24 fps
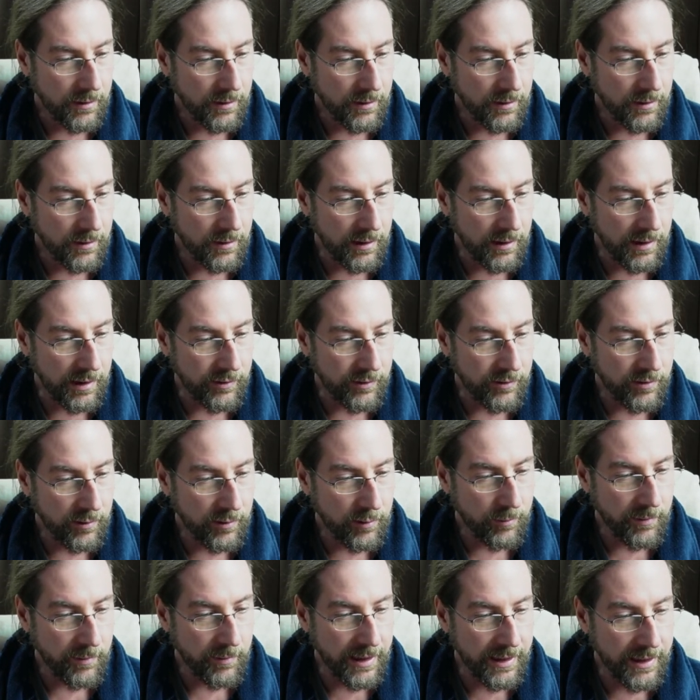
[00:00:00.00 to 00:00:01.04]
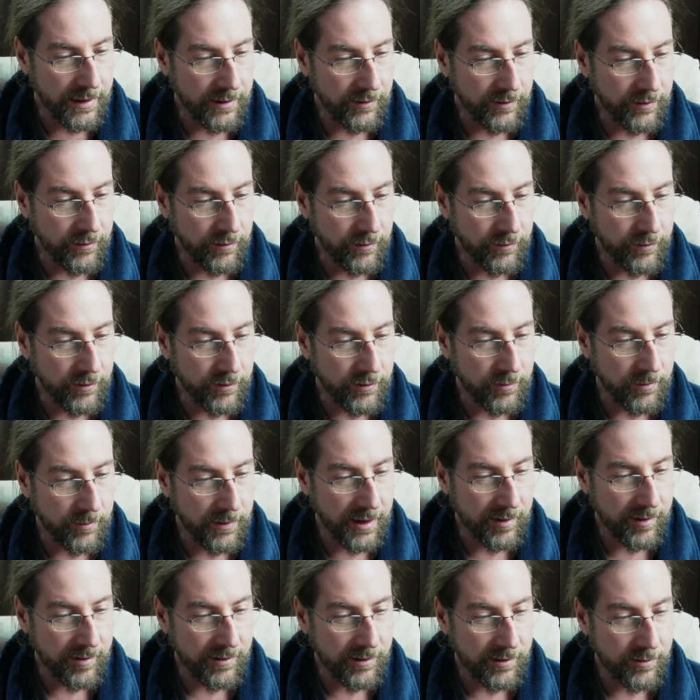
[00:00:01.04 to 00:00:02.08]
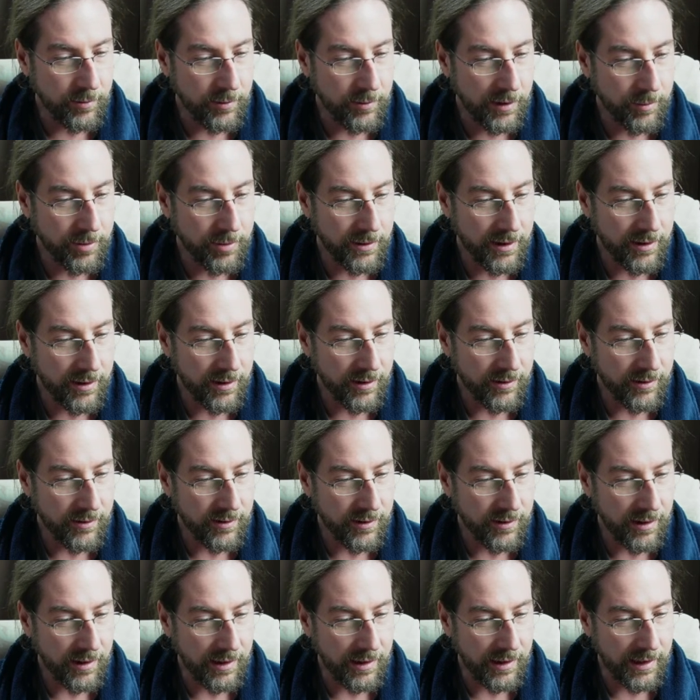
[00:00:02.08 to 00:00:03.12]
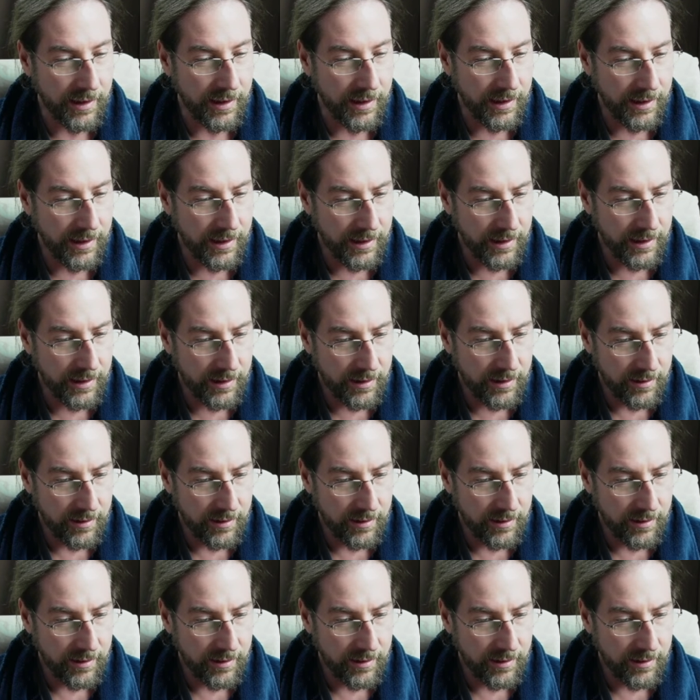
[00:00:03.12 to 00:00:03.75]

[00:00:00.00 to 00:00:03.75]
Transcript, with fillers: I sold my ID3 First Max last week because I